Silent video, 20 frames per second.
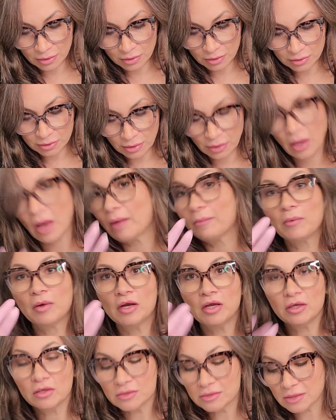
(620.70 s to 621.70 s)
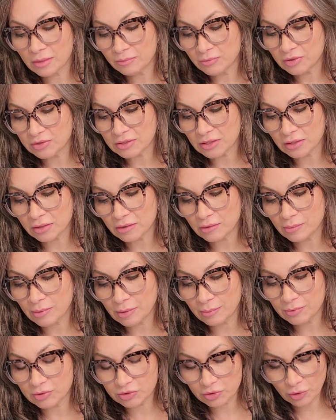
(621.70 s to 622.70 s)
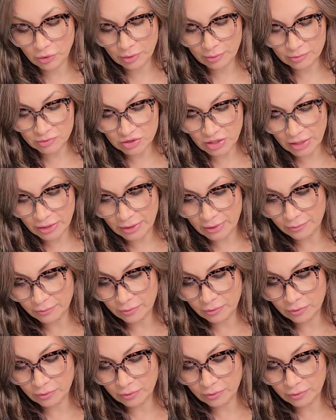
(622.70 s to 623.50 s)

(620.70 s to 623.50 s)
So I'm using a little bit of petroleum jelly